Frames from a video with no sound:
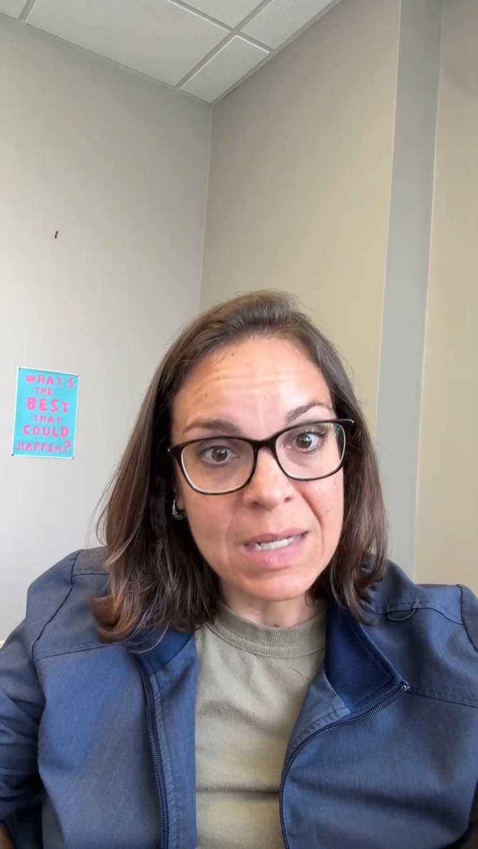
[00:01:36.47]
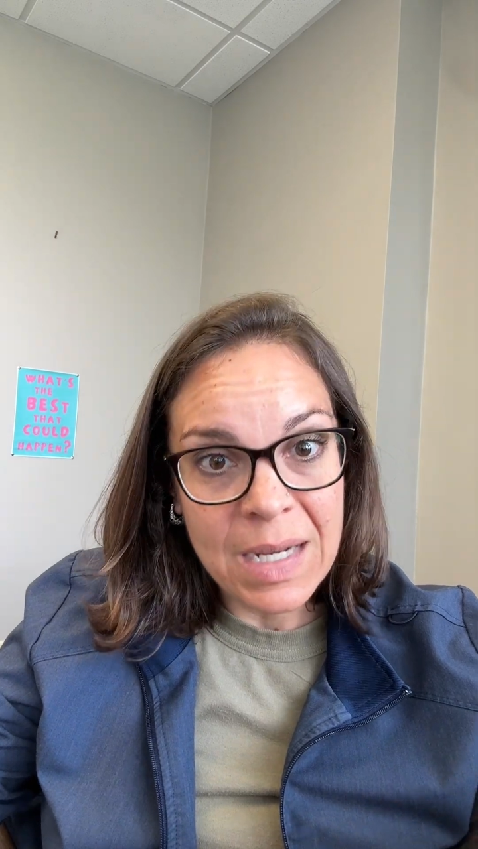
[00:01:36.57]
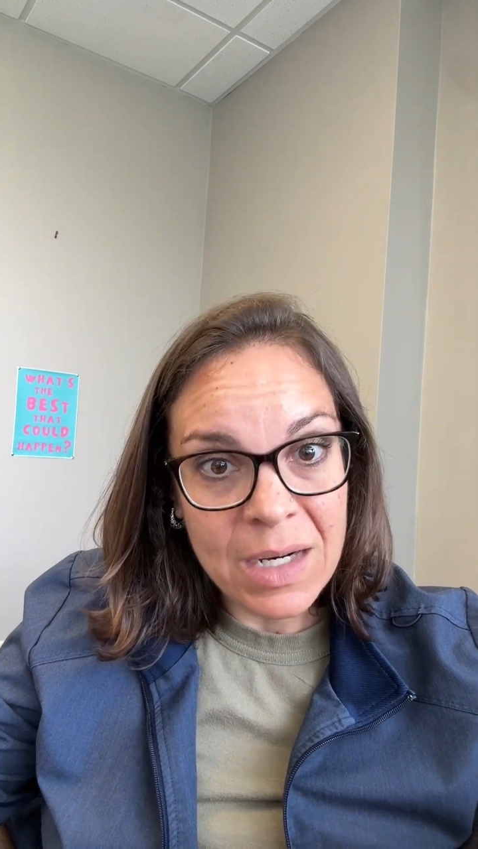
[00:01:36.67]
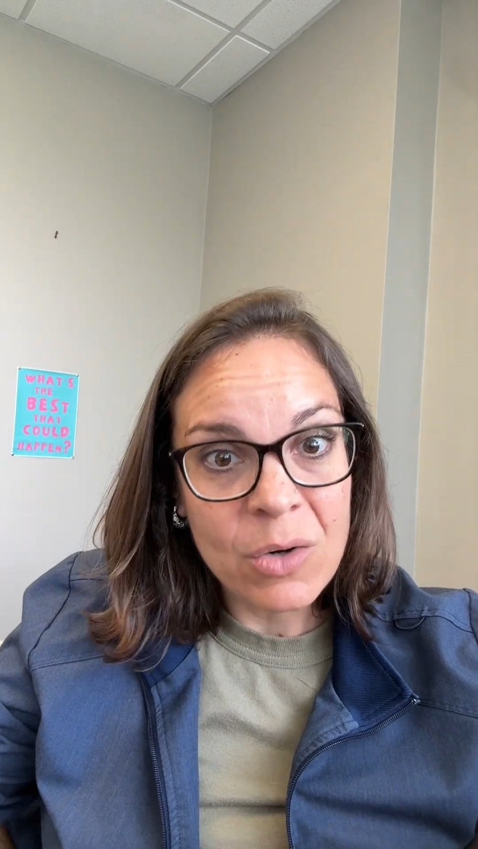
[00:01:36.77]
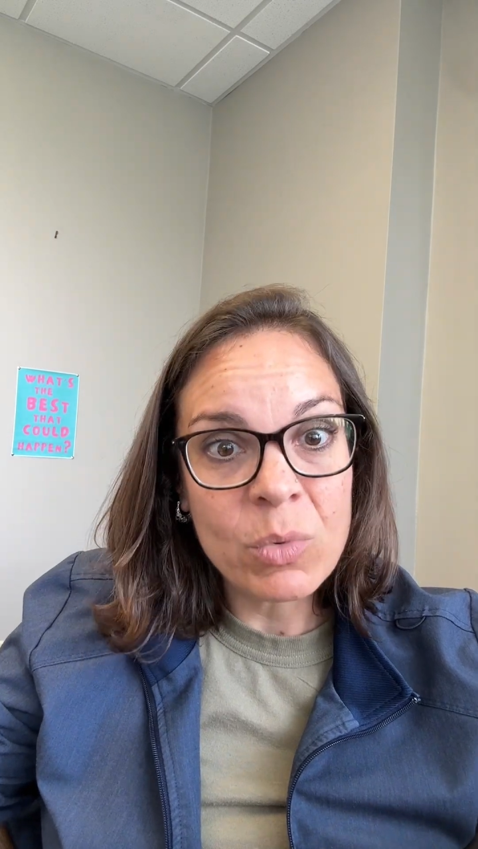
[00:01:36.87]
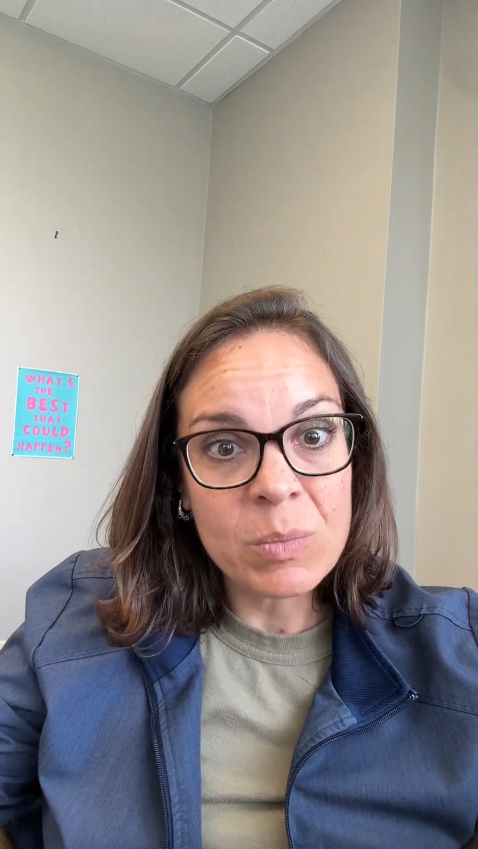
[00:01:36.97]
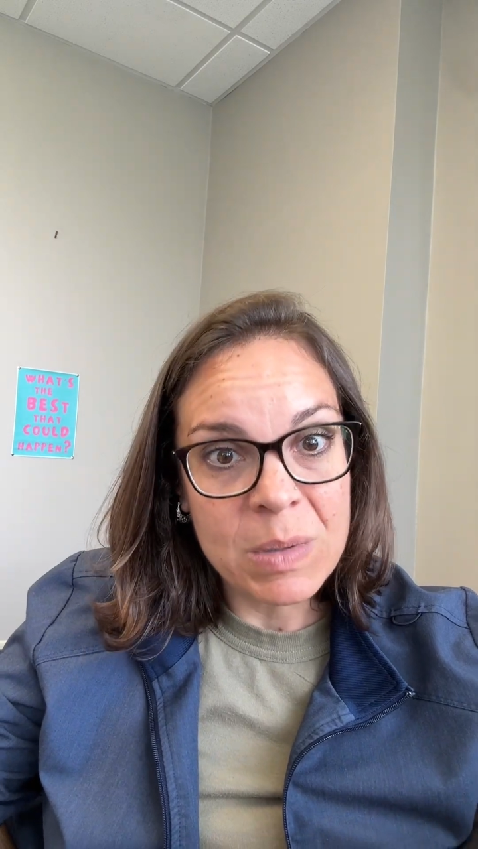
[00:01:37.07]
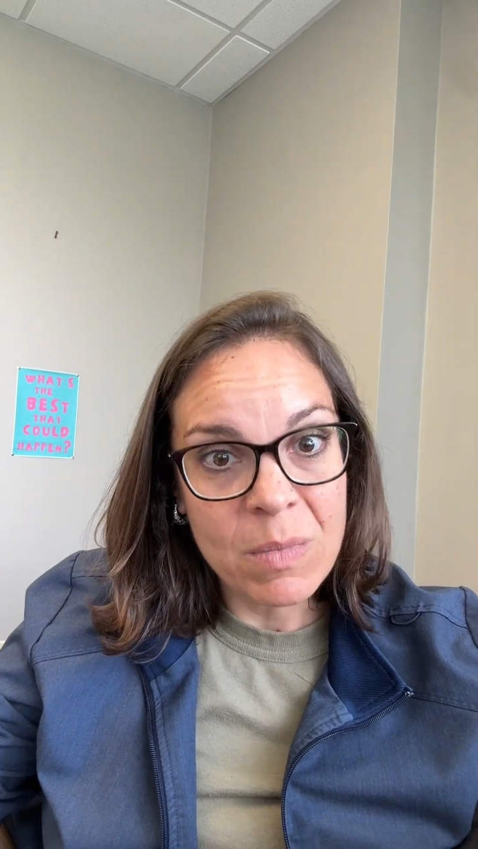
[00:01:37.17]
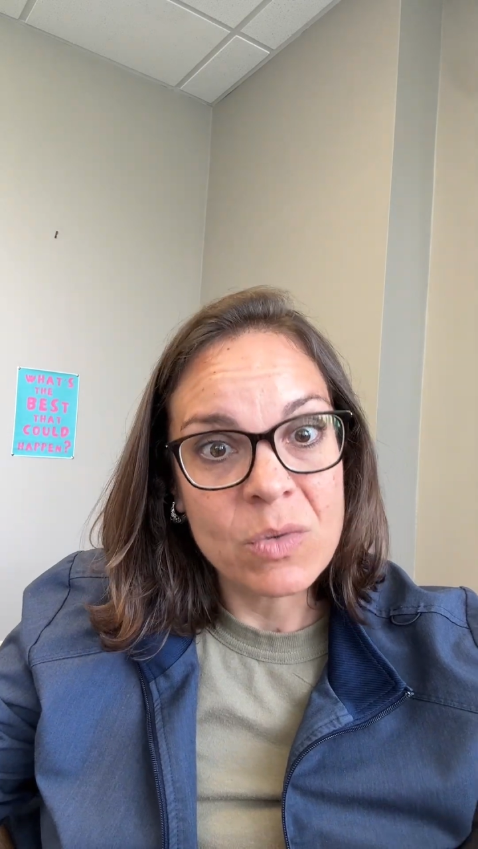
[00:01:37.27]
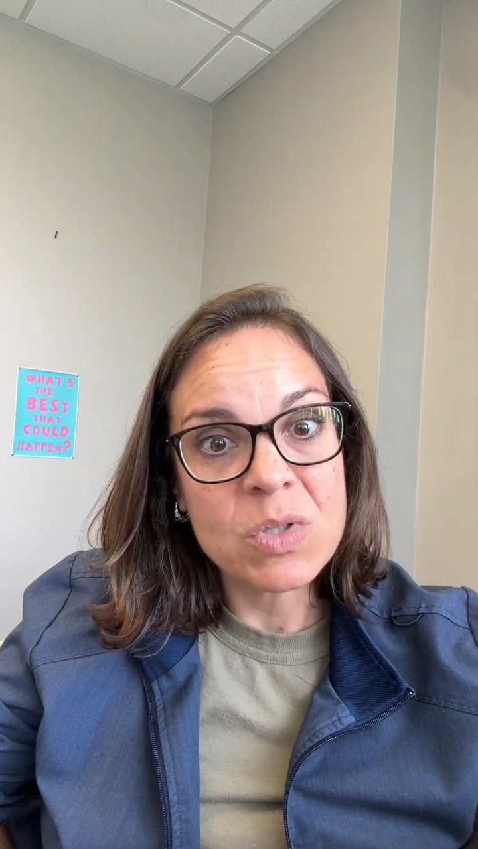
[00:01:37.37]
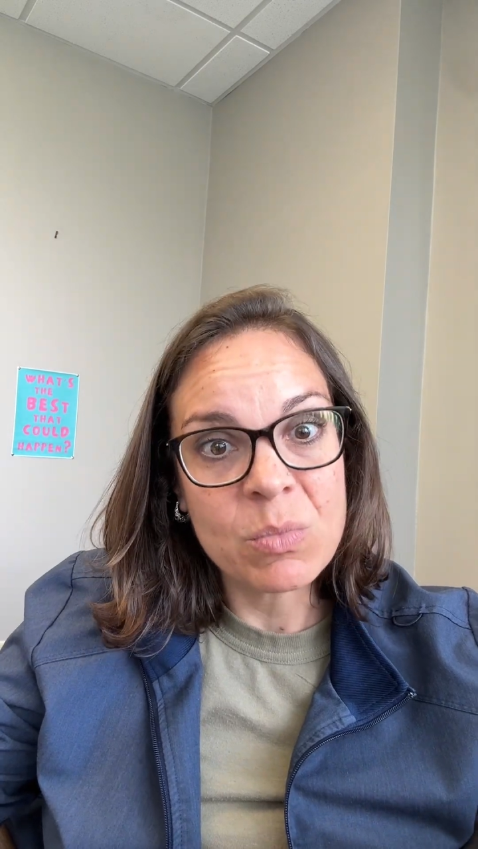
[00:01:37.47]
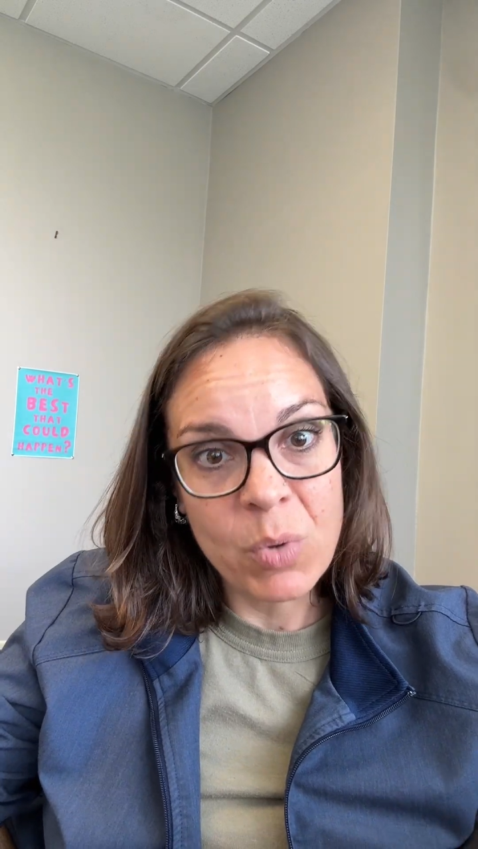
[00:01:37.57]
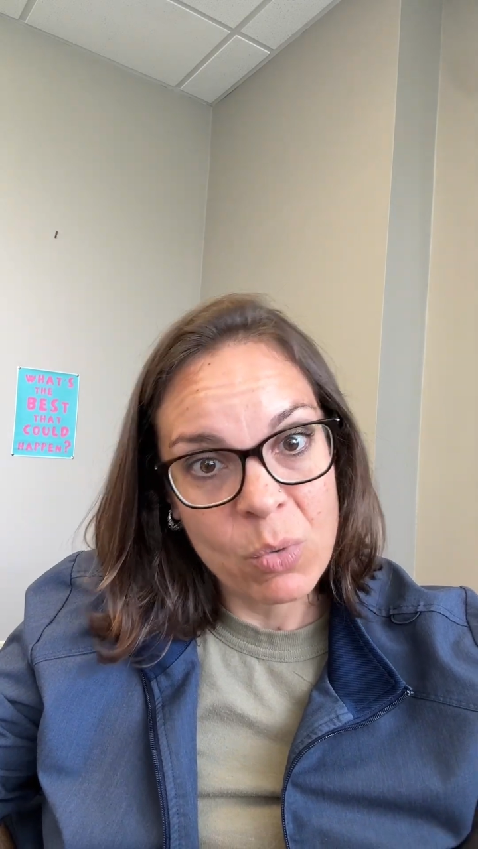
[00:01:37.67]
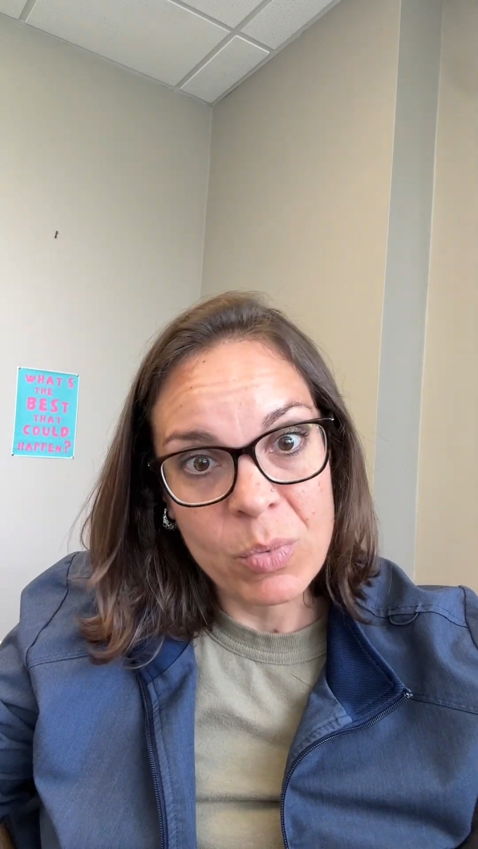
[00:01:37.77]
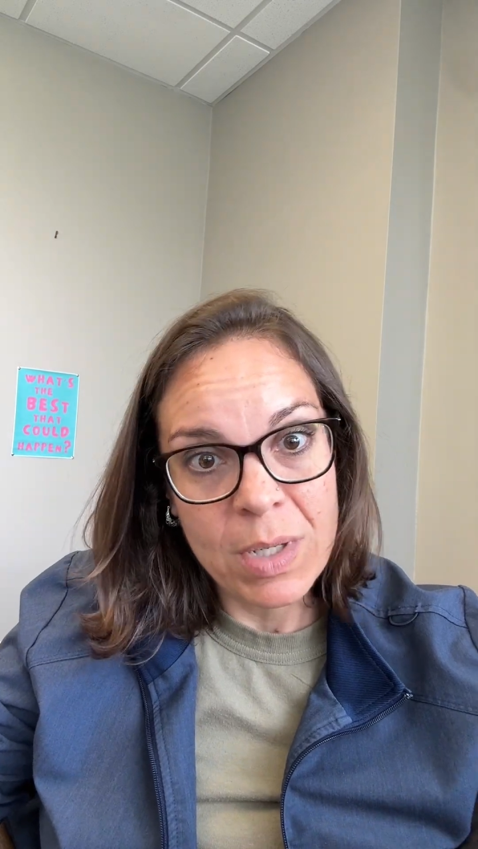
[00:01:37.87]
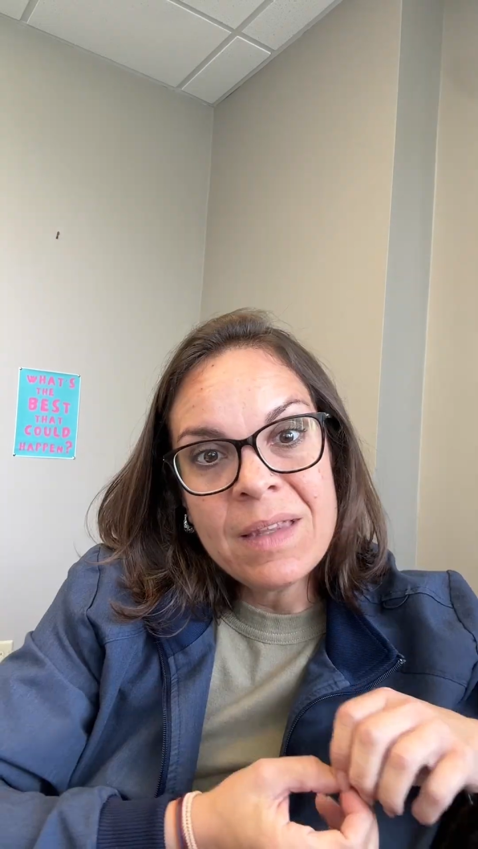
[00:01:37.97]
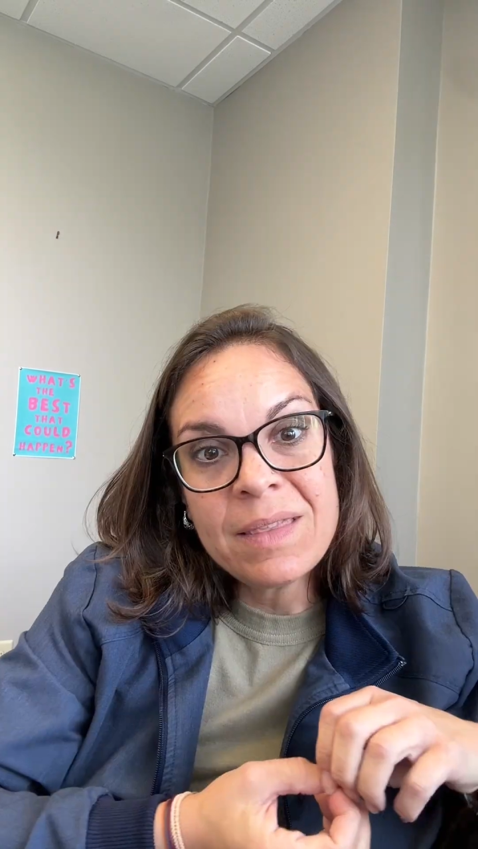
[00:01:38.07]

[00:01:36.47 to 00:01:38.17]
air would be most appropriate.